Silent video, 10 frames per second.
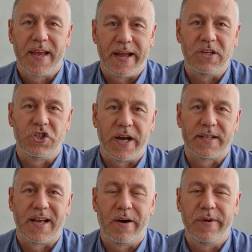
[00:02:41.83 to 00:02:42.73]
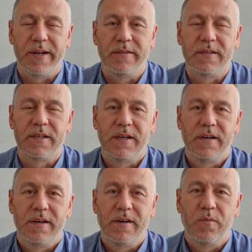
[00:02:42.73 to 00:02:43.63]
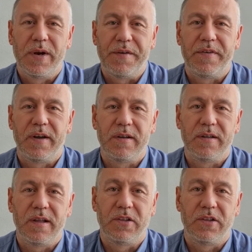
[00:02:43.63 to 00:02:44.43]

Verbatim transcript: getting checked out. And whenever